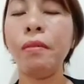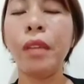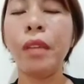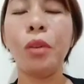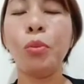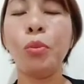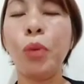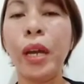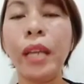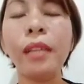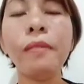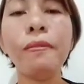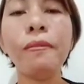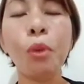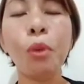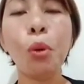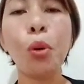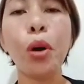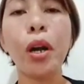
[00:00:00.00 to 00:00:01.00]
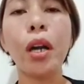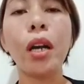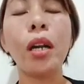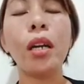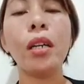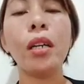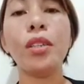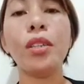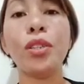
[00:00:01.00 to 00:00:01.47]
wait for
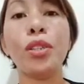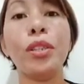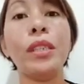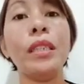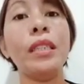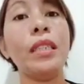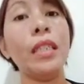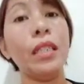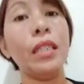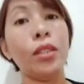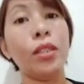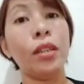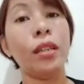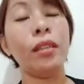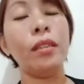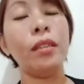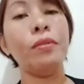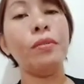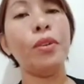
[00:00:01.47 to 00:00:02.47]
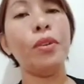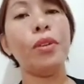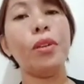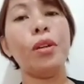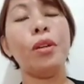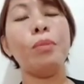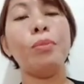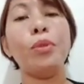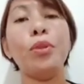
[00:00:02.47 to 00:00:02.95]
a certain season for
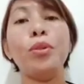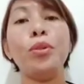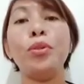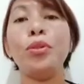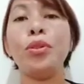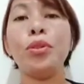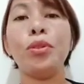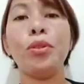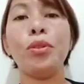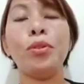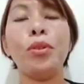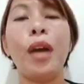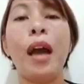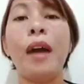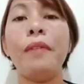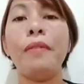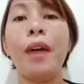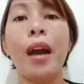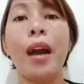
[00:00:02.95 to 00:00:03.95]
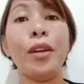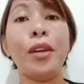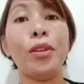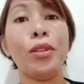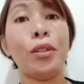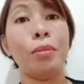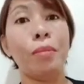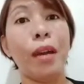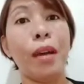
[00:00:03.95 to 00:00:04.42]
their produce to have a higher
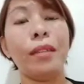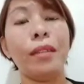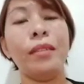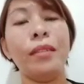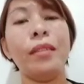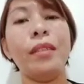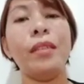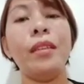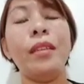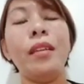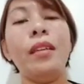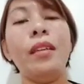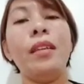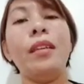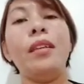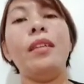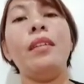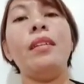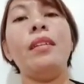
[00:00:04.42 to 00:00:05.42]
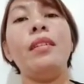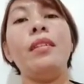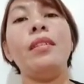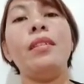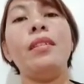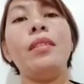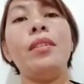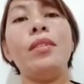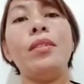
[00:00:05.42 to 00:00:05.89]
demand.
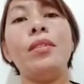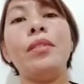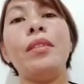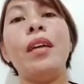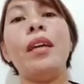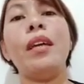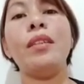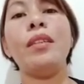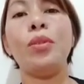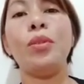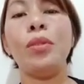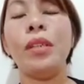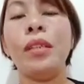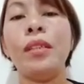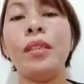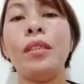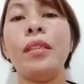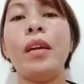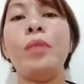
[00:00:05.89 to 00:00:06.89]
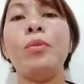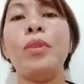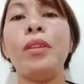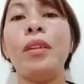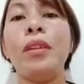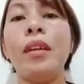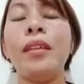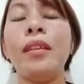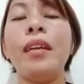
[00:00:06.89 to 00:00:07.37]
So that is only the time when
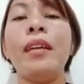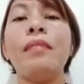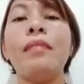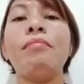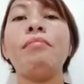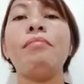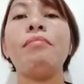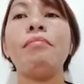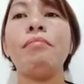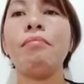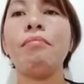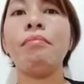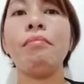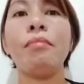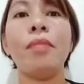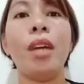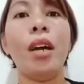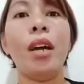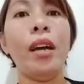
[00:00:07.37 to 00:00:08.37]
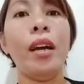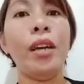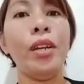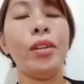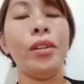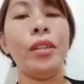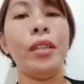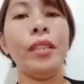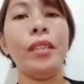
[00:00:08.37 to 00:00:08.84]
they get a
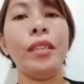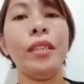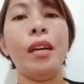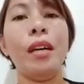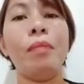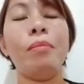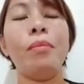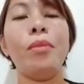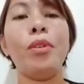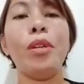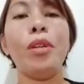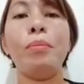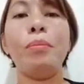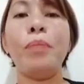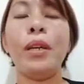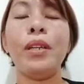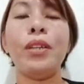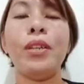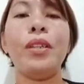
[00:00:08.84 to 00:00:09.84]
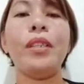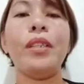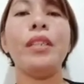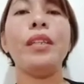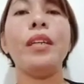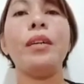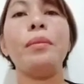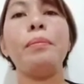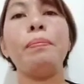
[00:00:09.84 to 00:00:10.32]
higher income or a bigger
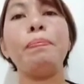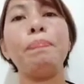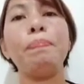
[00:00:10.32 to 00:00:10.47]
income.